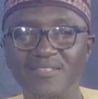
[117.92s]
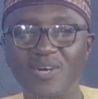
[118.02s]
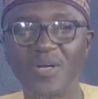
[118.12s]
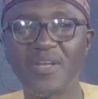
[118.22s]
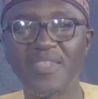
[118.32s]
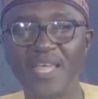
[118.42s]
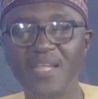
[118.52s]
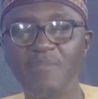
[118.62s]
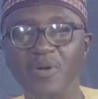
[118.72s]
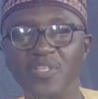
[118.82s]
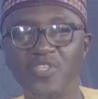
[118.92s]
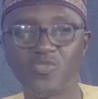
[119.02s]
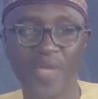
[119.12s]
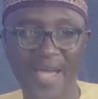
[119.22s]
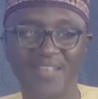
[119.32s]
on Daily Politics,
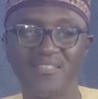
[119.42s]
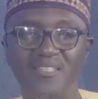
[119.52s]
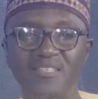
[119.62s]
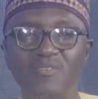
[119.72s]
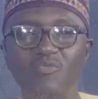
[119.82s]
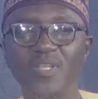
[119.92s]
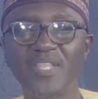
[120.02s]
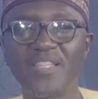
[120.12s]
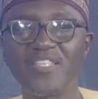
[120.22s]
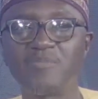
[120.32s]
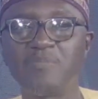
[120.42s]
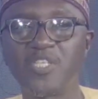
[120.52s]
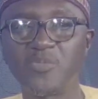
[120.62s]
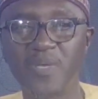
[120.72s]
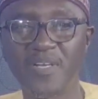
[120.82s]
we ask, what are the
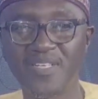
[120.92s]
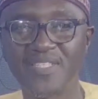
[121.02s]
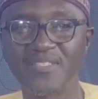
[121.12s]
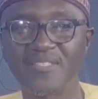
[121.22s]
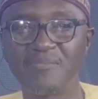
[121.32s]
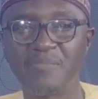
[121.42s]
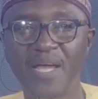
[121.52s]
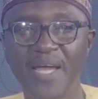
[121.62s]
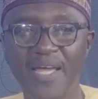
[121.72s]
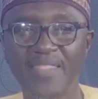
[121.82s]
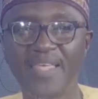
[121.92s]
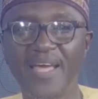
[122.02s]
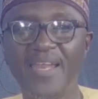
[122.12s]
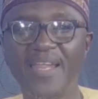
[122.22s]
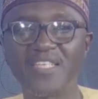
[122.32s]
specific reasons behind the
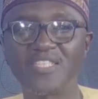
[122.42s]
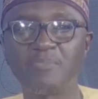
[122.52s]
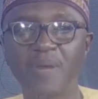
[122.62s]
alleged